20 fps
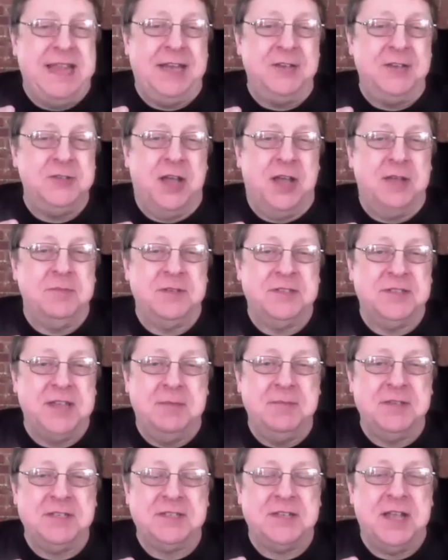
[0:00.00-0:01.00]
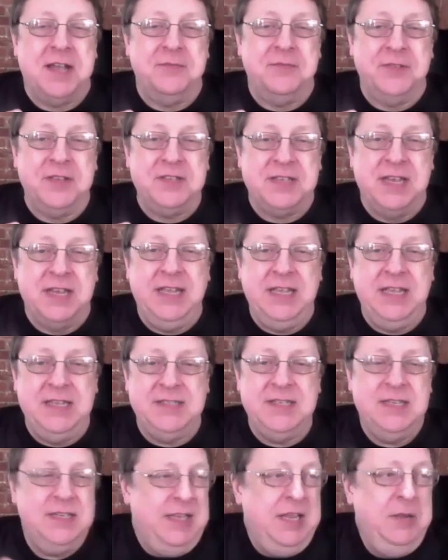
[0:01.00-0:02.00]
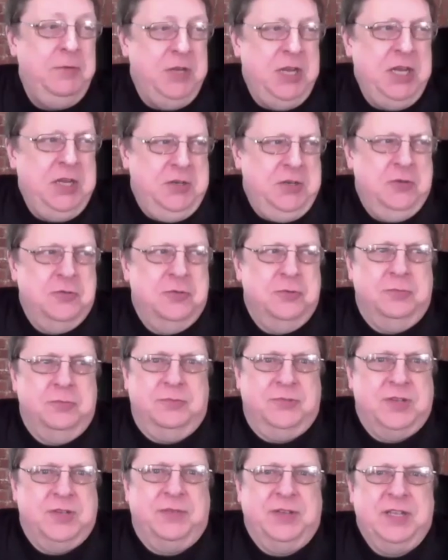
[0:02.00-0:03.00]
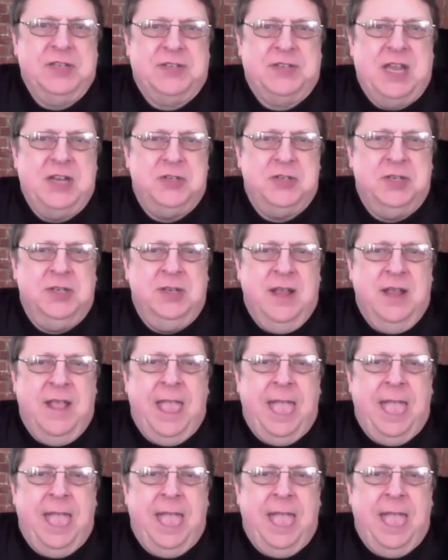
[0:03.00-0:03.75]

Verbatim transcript: John Buscema stuff is that he he he knew civilization,